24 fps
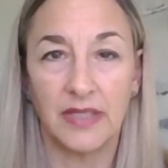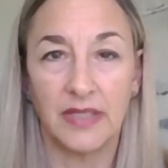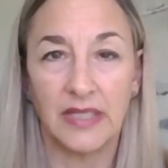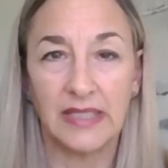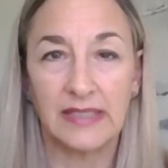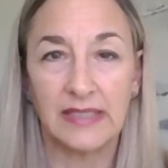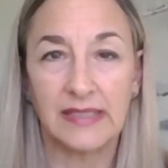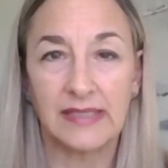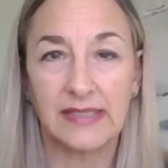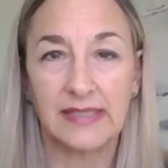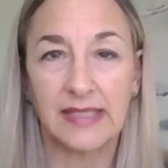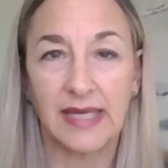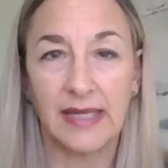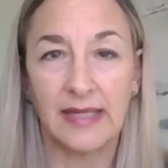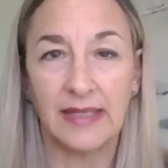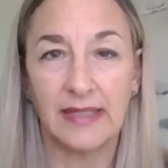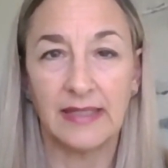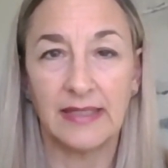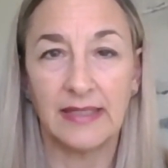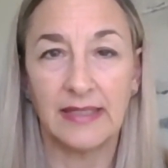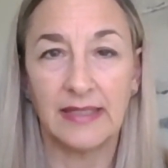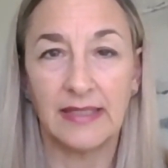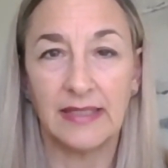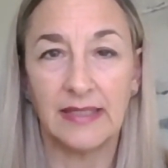
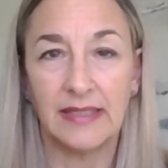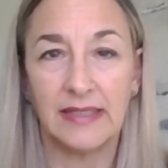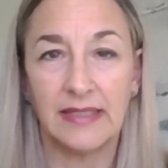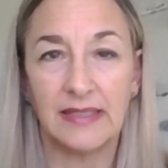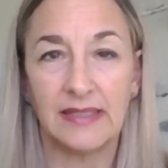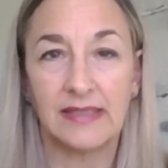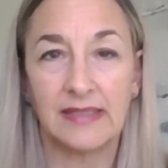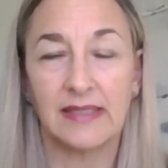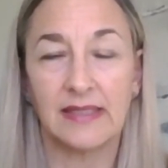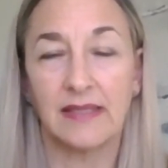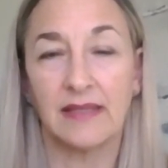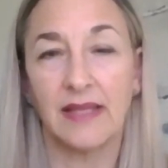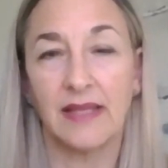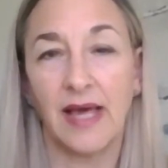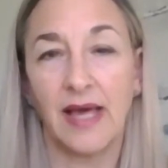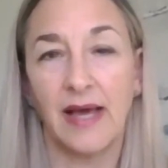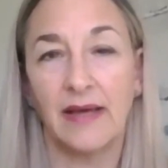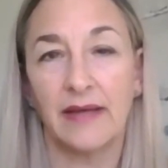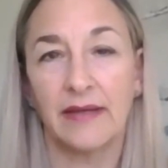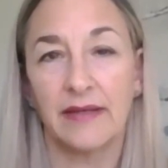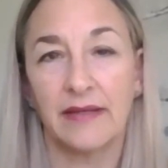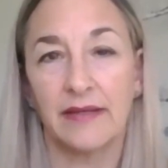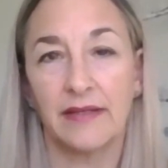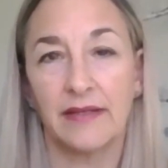anxiety is a
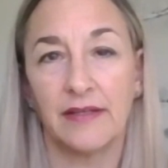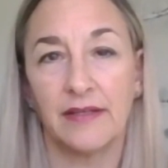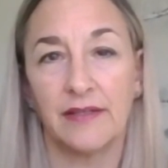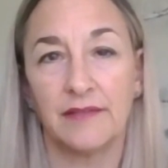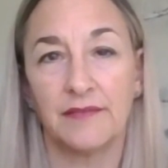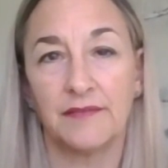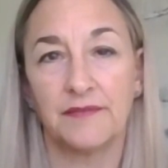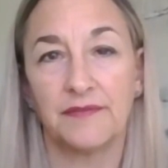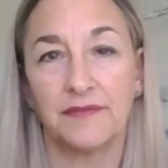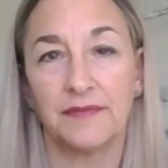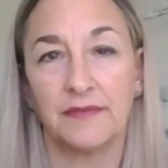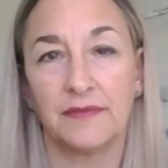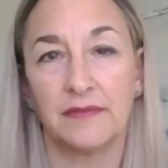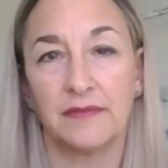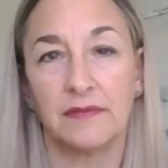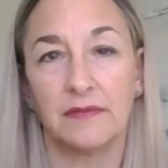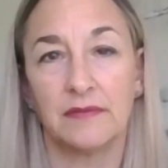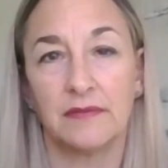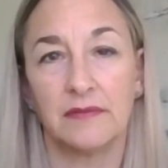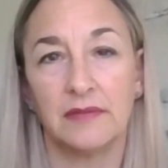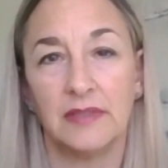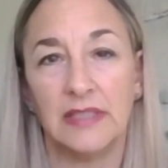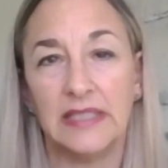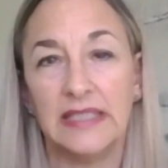lack of
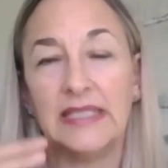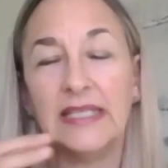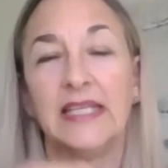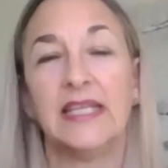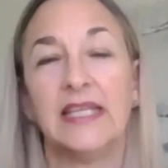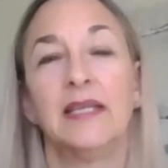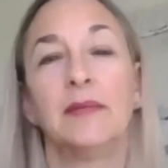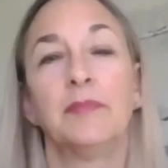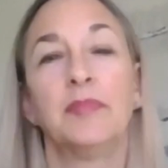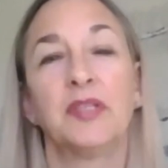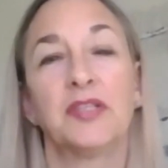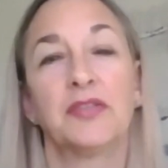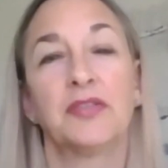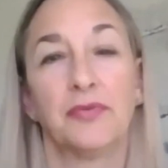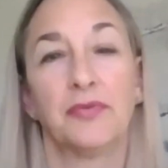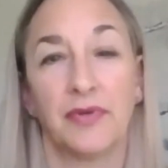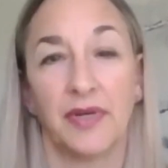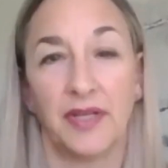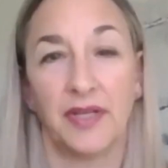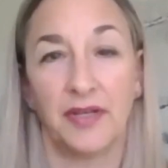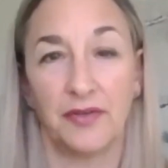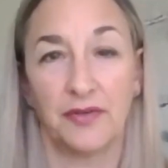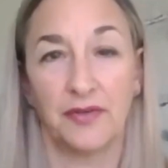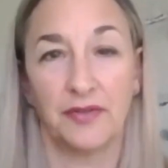
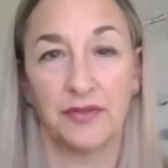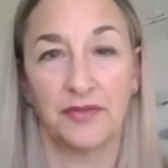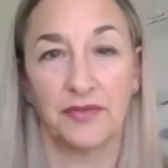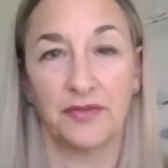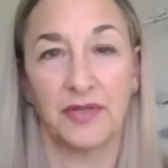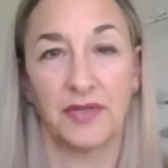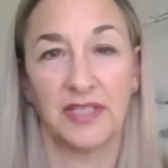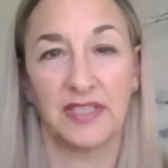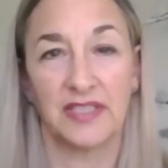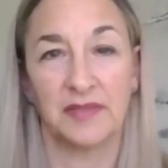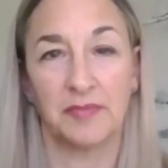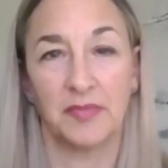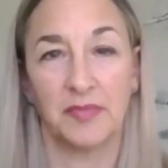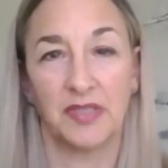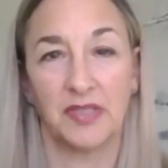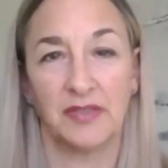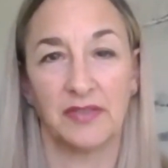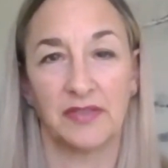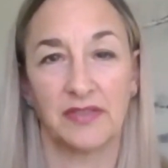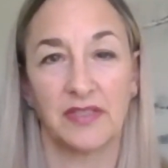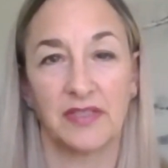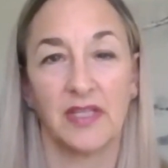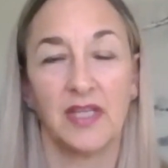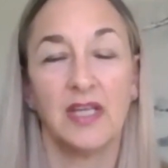inhibitory
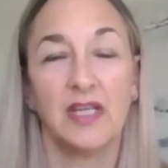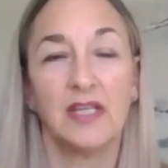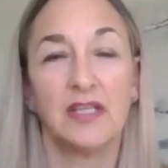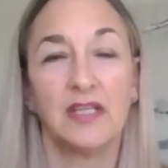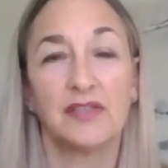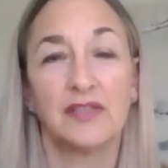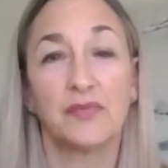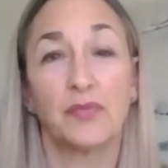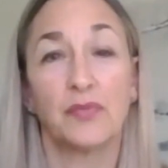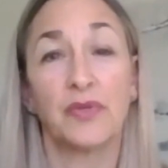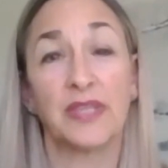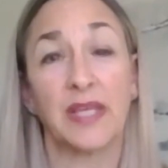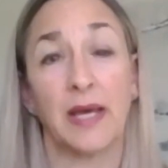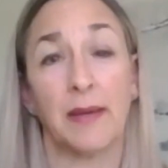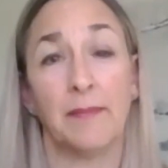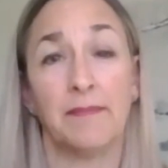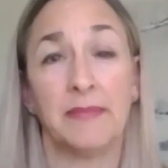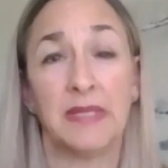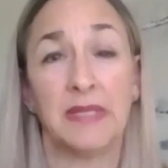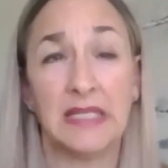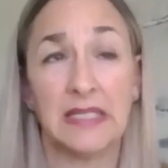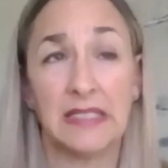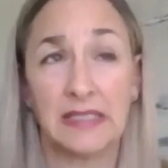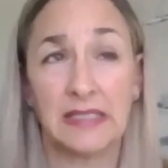neurotransmitters. So what that
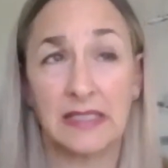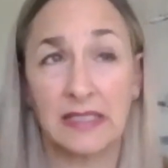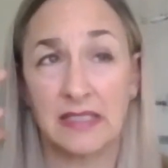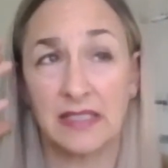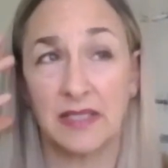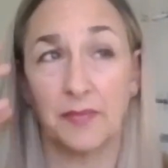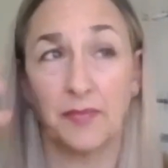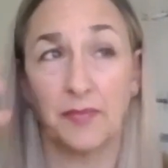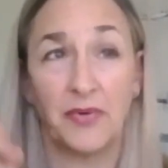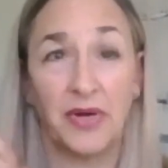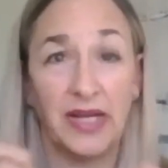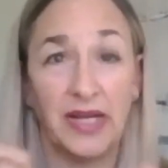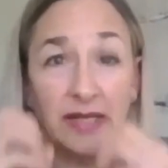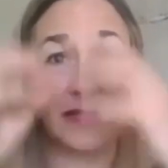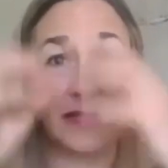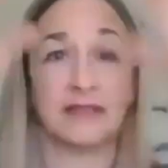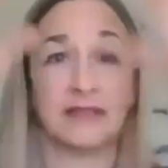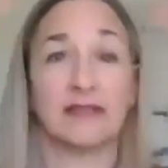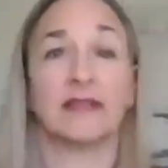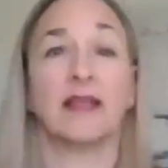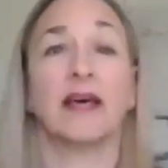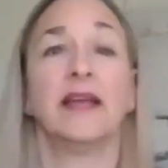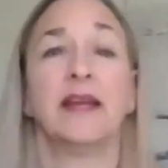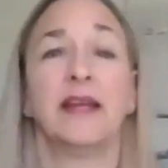means is the brain
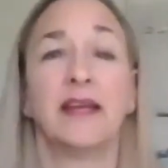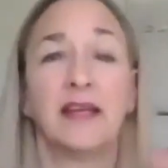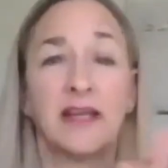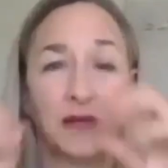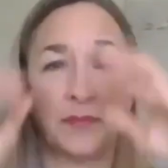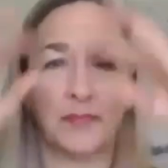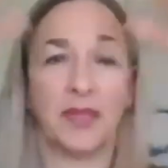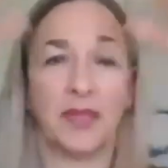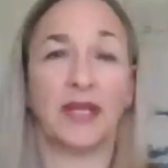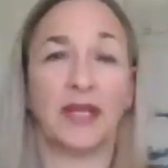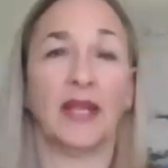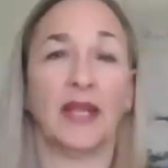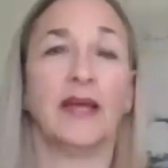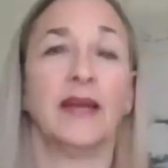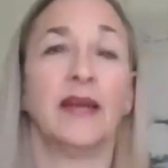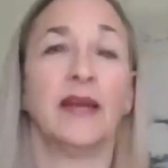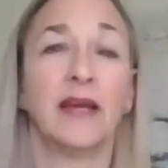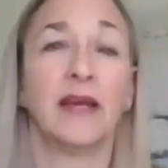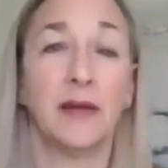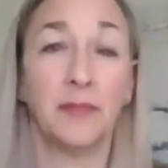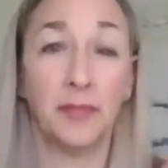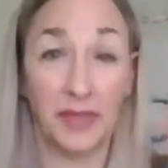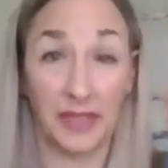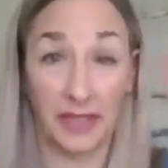is lighting up and
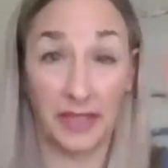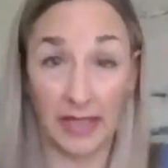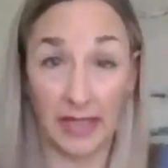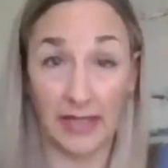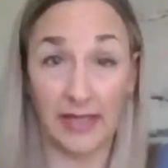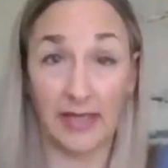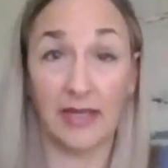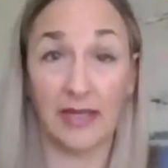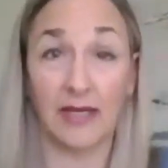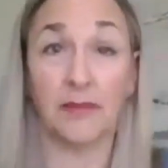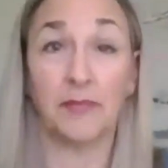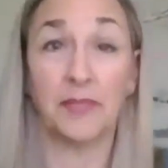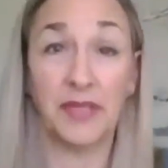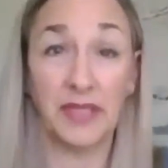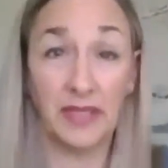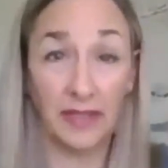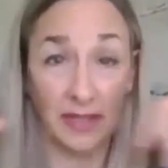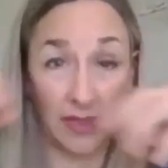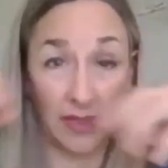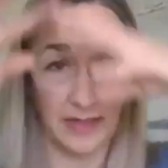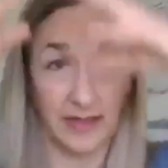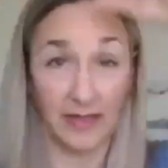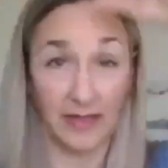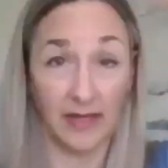lighting up and lighting up and
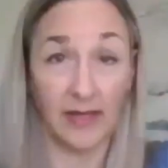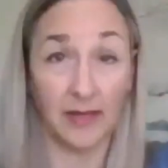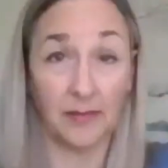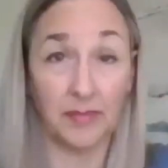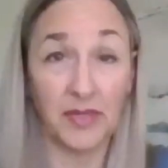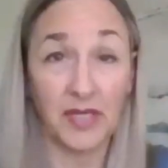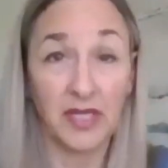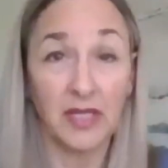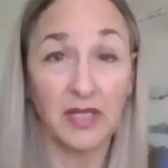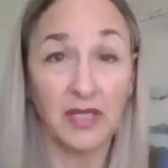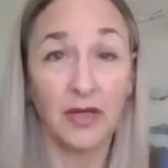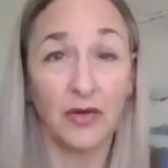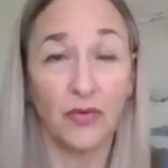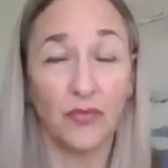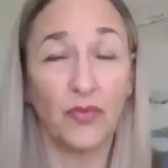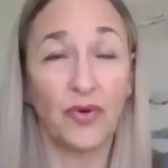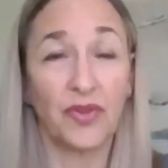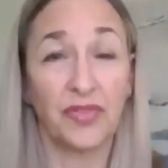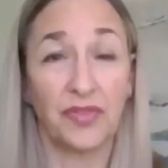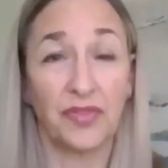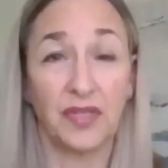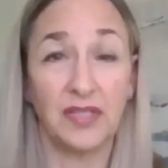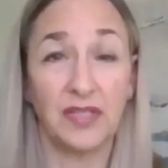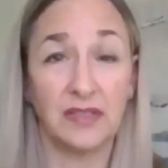lighting up
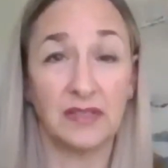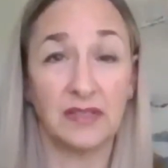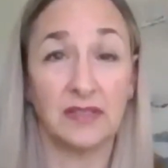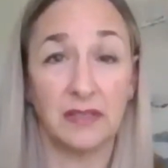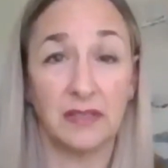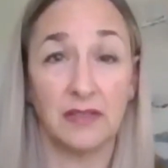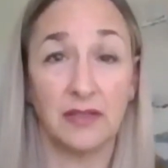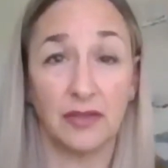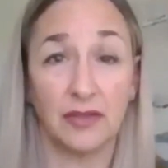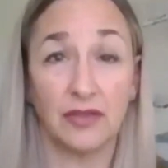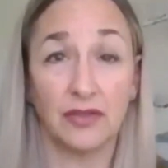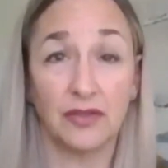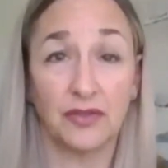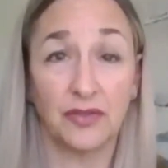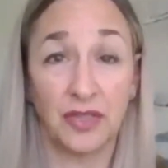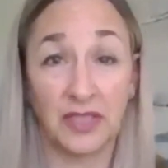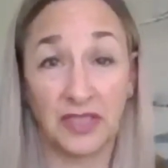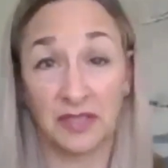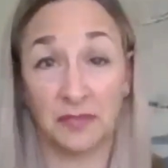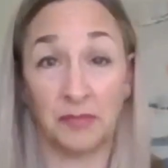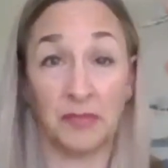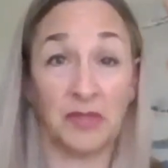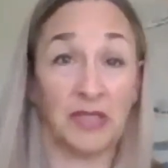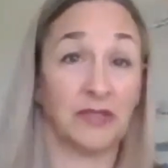with these
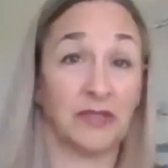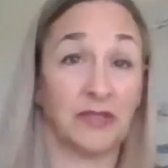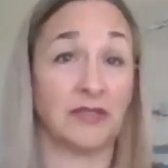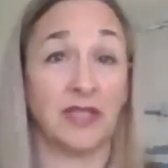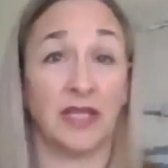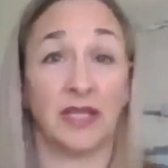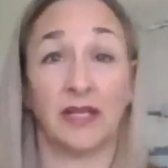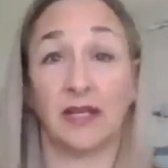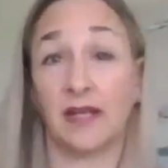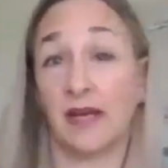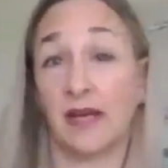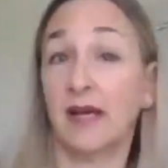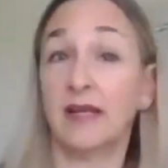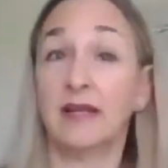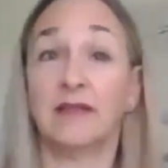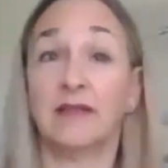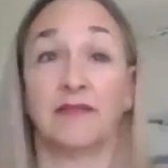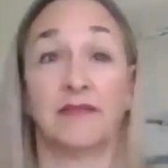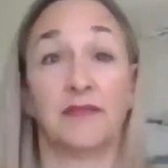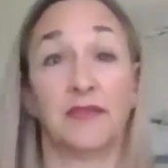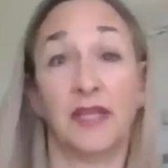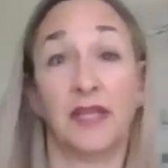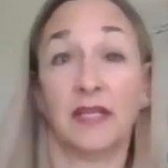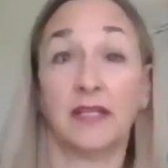neurotransmitters that kind
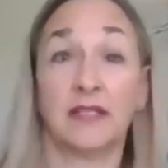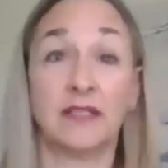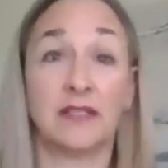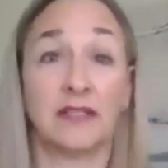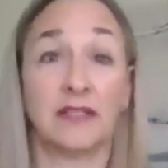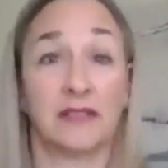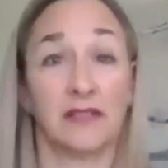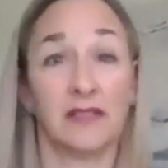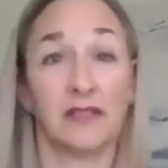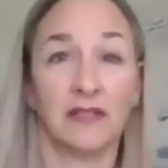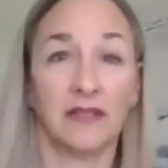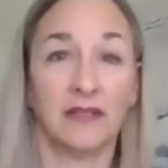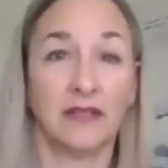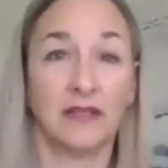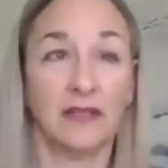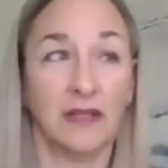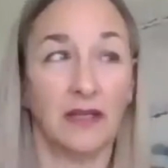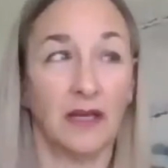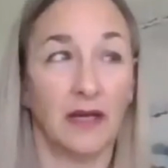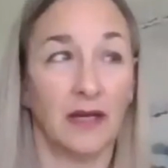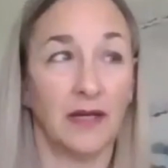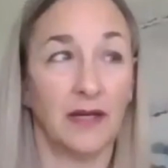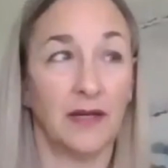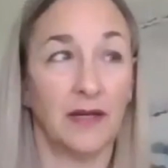of get us,
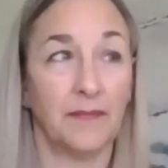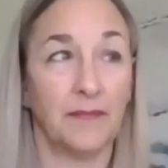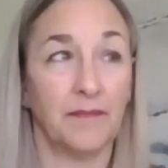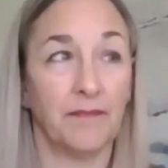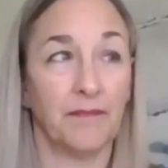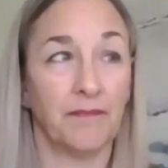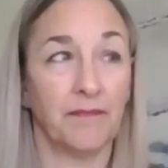I